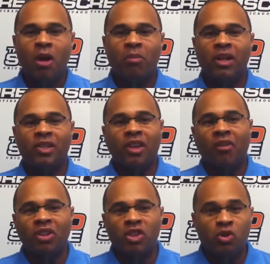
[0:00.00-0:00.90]
But
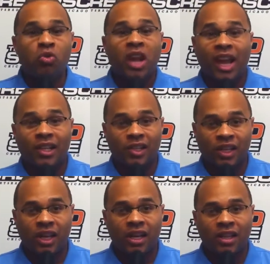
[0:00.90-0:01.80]
stuff that you can't
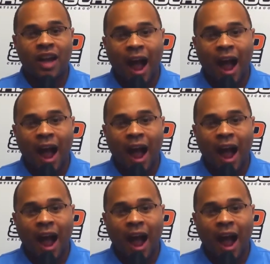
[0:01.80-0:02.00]
see that